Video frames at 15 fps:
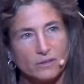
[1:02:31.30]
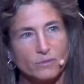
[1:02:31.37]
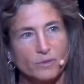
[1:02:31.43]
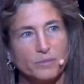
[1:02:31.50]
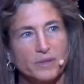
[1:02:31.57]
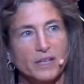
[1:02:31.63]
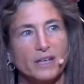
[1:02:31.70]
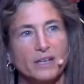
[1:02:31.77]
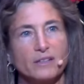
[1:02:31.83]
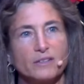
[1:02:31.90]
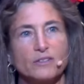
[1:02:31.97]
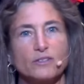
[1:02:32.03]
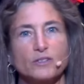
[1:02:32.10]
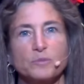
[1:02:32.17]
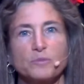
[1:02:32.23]
we began
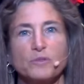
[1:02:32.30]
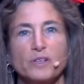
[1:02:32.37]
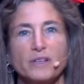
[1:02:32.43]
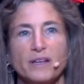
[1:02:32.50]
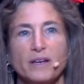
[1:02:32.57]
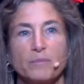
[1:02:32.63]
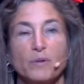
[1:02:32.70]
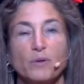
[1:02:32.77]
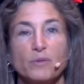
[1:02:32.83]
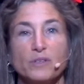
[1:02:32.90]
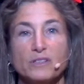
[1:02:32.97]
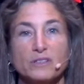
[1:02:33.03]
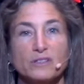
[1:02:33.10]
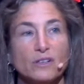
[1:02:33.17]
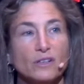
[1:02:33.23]
to explore that. But we
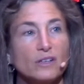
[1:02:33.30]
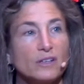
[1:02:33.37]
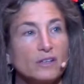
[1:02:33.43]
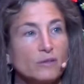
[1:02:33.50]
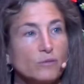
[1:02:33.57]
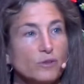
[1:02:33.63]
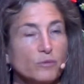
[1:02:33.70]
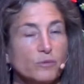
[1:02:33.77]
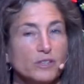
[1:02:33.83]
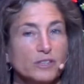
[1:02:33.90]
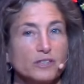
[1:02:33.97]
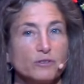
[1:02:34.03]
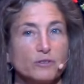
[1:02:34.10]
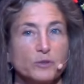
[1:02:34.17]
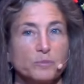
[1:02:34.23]
started with what
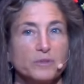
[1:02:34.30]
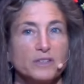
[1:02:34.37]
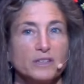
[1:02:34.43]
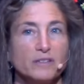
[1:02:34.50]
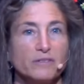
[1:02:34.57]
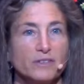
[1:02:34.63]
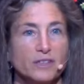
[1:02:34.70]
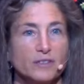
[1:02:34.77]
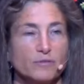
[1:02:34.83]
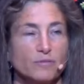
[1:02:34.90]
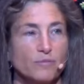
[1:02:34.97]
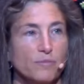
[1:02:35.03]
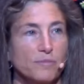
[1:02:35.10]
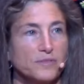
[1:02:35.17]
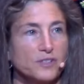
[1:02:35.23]
she was believing,
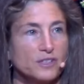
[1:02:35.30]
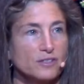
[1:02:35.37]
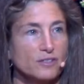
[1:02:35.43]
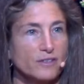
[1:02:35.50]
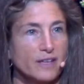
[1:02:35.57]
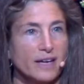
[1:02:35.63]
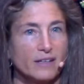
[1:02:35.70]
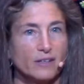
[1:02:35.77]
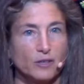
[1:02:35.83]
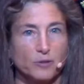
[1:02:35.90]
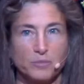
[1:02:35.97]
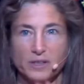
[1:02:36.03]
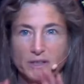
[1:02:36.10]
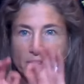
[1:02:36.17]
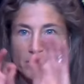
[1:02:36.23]
just so that
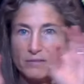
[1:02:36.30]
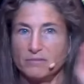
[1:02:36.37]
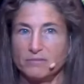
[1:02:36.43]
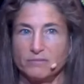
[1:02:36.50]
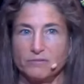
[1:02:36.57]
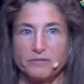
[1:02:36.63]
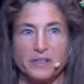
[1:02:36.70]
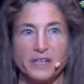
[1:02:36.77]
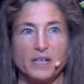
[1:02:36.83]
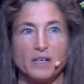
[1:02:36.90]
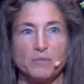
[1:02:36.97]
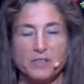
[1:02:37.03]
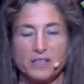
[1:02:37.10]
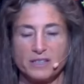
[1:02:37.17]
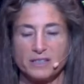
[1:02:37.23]
could be
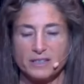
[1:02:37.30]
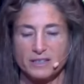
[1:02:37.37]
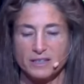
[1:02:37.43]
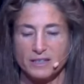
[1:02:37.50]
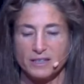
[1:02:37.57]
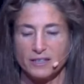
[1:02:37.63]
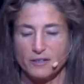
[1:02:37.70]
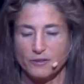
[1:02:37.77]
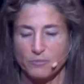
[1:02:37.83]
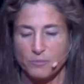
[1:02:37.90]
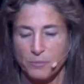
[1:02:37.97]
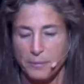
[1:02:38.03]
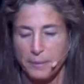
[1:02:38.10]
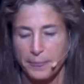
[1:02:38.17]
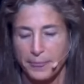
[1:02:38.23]
framed and seen.
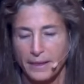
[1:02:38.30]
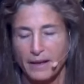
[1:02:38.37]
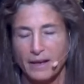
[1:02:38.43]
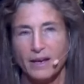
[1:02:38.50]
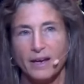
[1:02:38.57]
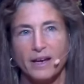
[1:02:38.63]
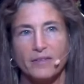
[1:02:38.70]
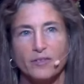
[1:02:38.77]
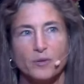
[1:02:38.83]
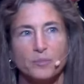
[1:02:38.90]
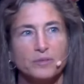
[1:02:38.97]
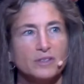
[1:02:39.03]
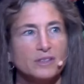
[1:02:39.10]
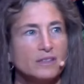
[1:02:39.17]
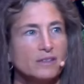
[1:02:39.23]
And the
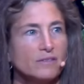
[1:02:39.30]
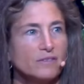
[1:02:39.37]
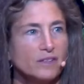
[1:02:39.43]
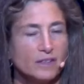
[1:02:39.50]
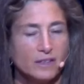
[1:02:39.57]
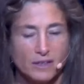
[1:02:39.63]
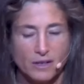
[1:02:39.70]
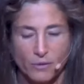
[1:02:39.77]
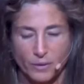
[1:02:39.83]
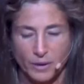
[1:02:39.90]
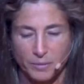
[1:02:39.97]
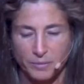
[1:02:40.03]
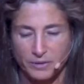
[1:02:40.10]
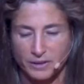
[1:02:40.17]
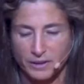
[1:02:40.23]
belief, the
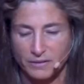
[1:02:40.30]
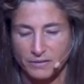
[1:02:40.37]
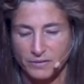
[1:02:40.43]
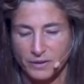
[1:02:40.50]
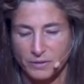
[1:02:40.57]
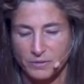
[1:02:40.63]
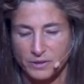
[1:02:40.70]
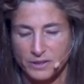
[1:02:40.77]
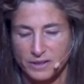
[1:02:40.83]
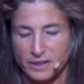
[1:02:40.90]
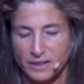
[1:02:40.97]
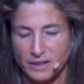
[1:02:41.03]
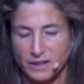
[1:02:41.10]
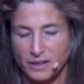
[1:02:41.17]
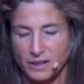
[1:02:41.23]
egoic belief that was
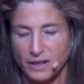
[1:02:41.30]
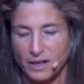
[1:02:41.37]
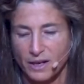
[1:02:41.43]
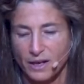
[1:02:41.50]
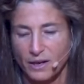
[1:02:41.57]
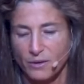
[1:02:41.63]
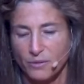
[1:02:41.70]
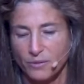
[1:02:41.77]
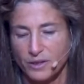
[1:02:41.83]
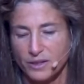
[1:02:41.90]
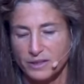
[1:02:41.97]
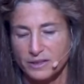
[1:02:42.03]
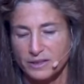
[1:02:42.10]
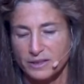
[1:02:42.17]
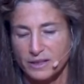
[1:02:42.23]
there,
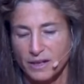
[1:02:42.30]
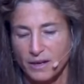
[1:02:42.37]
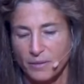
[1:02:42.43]
was,